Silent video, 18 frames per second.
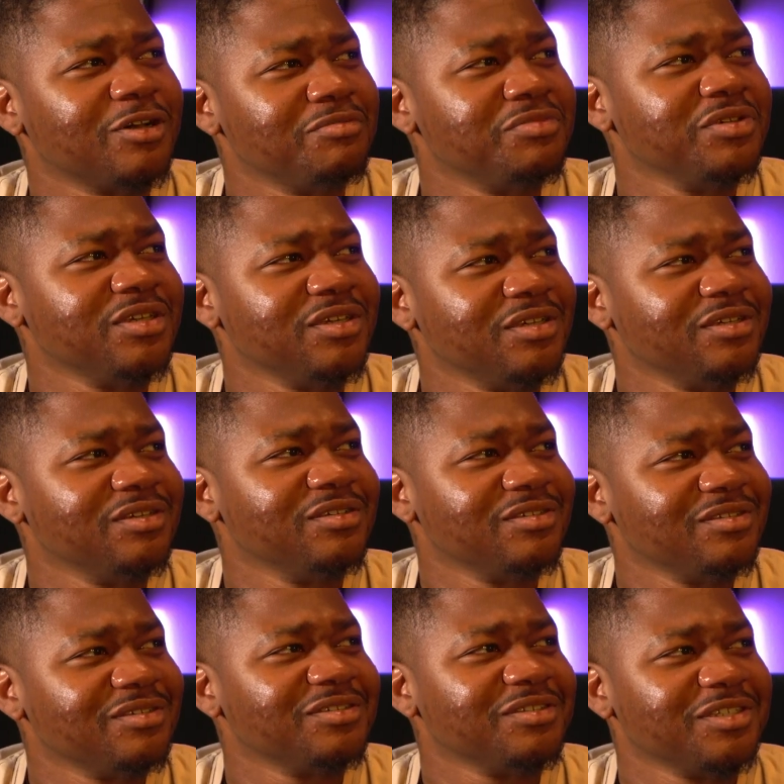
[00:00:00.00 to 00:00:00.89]
is gonna be.
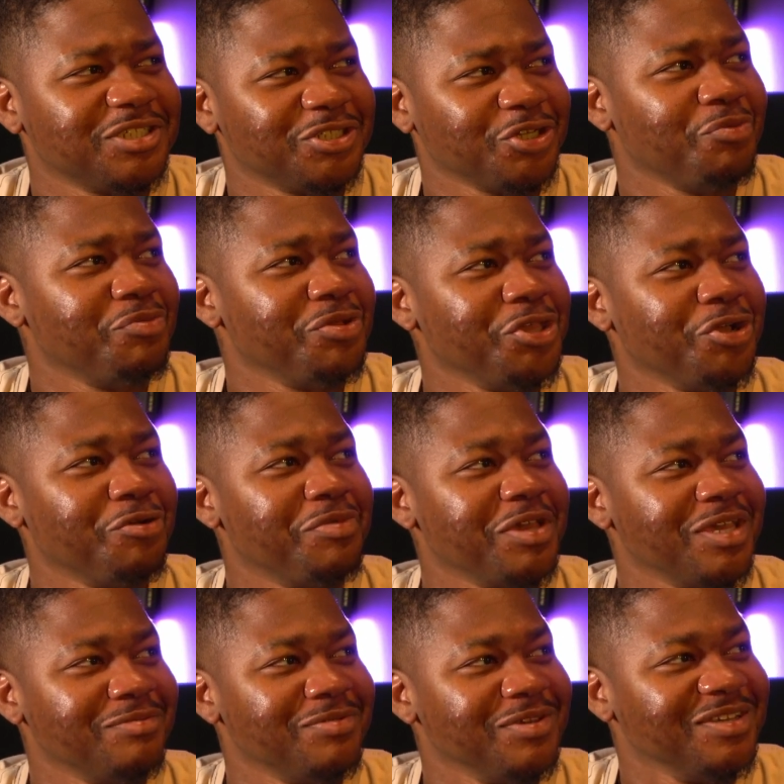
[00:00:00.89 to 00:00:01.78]
This is my first this gonna one. Be your
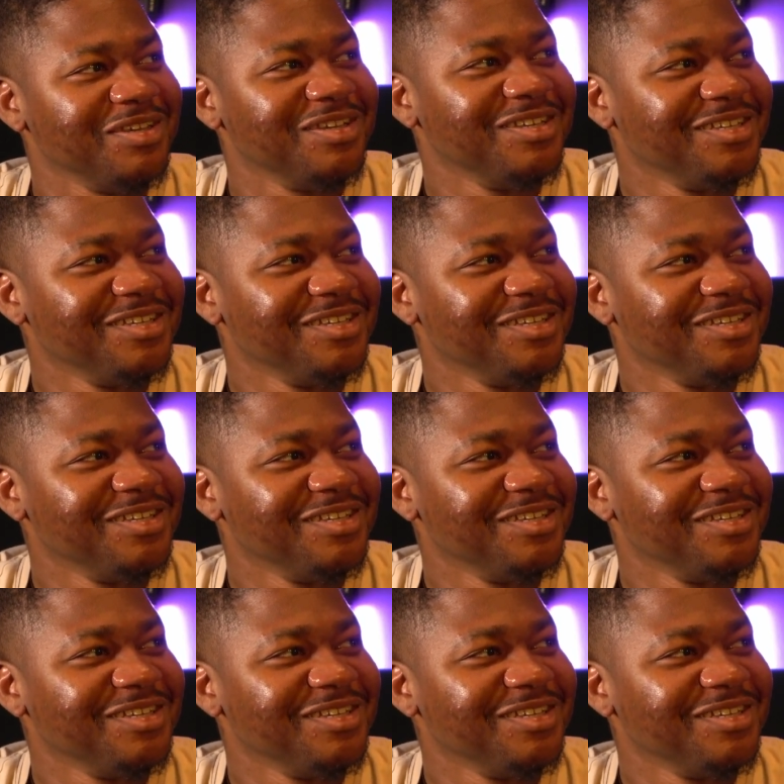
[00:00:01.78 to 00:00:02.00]
baby.